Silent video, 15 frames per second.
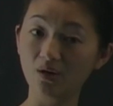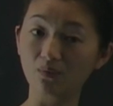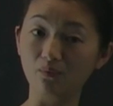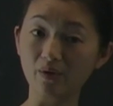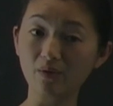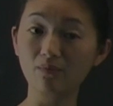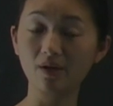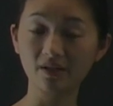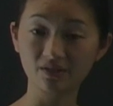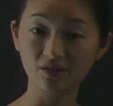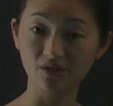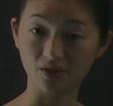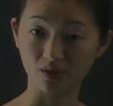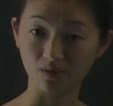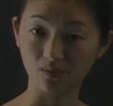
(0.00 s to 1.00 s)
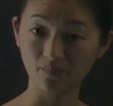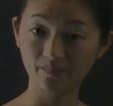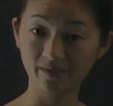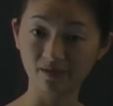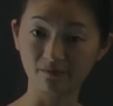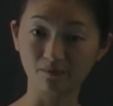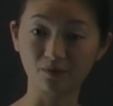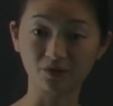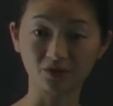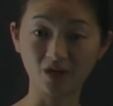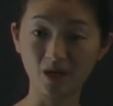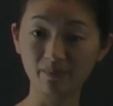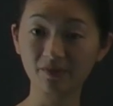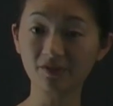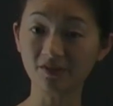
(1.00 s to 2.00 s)
we want to know, to
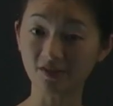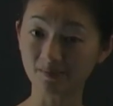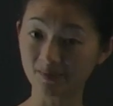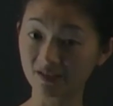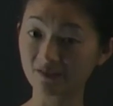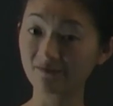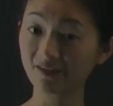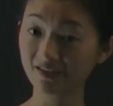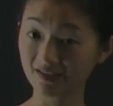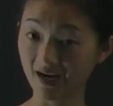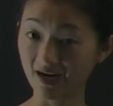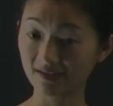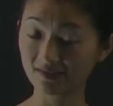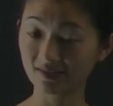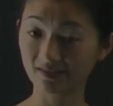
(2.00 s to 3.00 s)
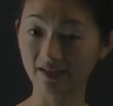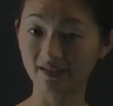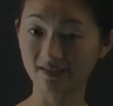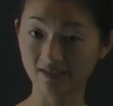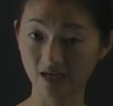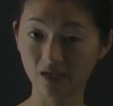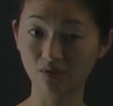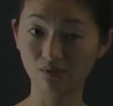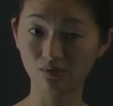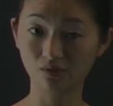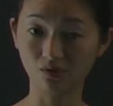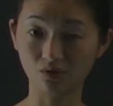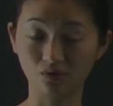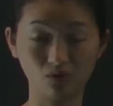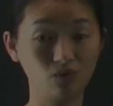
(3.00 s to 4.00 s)
accomplish a specific task that is
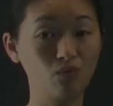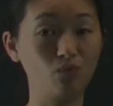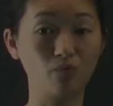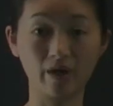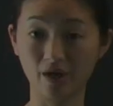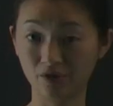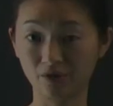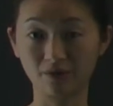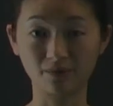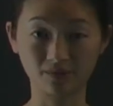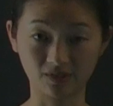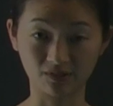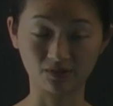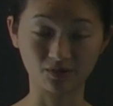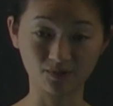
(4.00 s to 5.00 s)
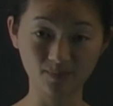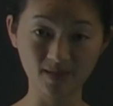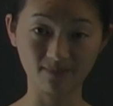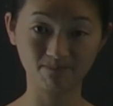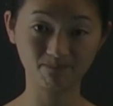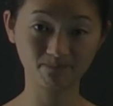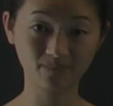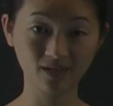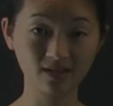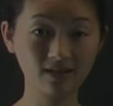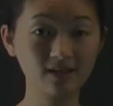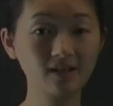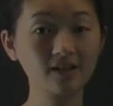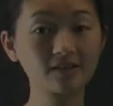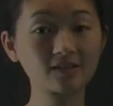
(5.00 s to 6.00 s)
categorical, where should those sensors be?
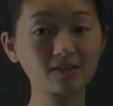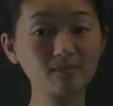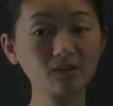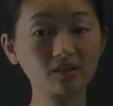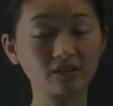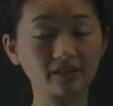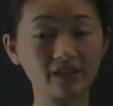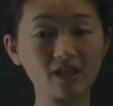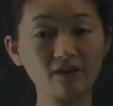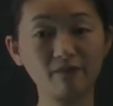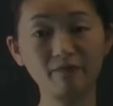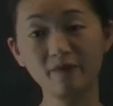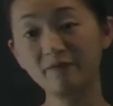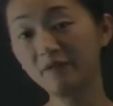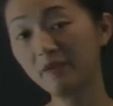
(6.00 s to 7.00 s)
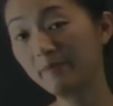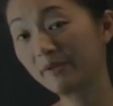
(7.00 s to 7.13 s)
Similarly, if we flip